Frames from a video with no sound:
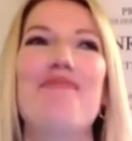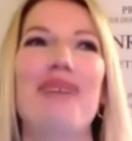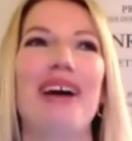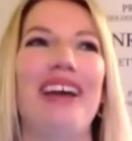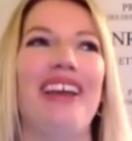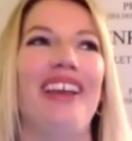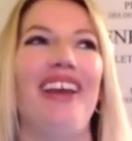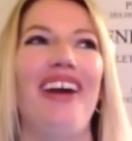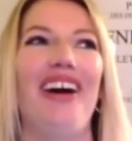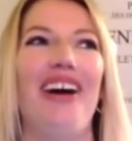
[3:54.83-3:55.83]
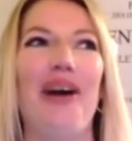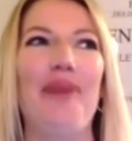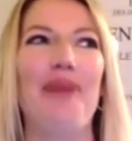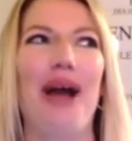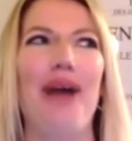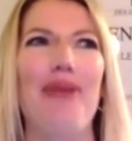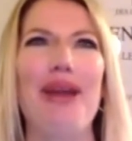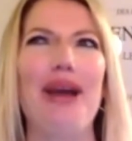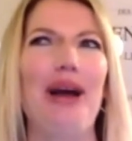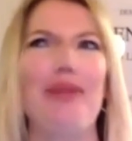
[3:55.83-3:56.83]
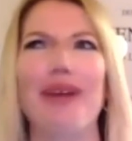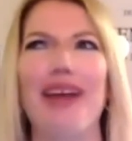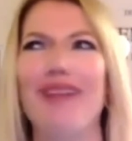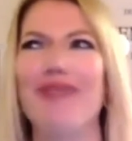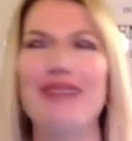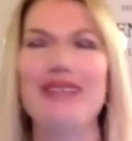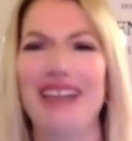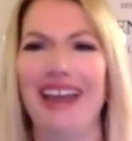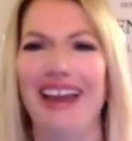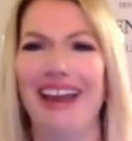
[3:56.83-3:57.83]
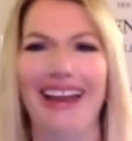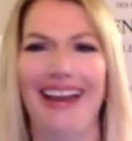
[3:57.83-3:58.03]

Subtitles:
But I wake up every day, and